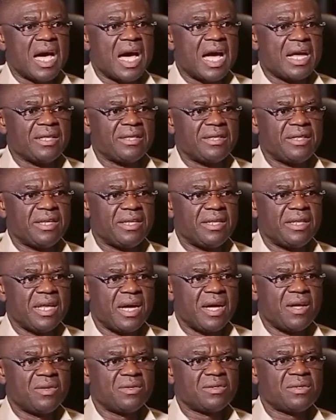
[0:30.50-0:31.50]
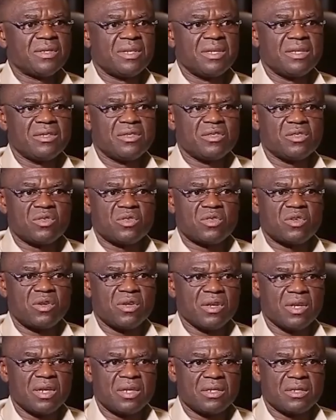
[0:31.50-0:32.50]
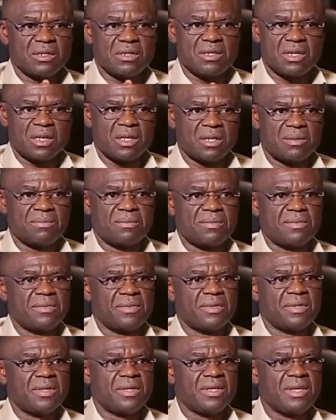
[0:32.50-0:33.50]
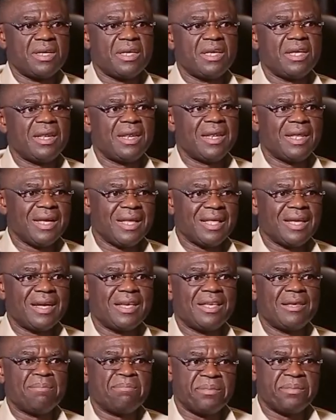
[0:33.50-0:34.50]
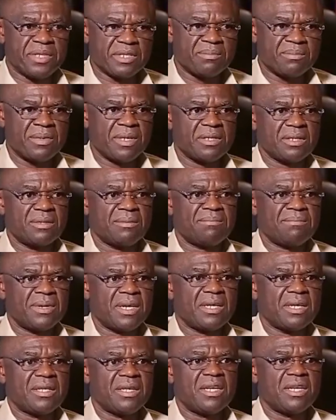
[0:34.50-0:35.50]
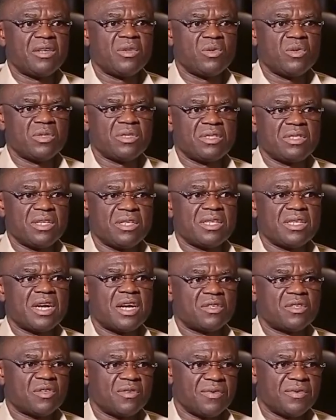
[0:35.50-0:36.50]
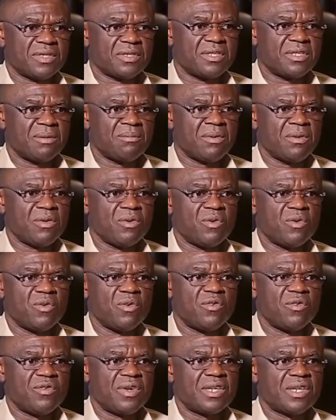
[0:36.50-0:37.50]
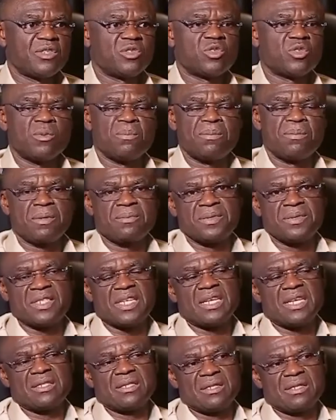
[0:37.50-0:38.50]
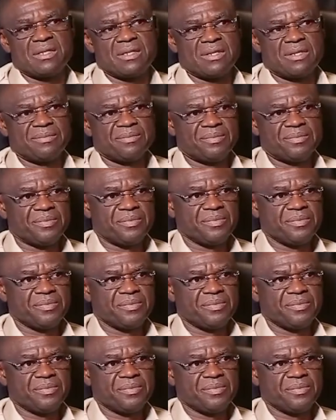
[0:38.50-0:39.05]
I denounce in strongest terms the illegal impeachment by the Edo State House of Assembly over Trump up charges.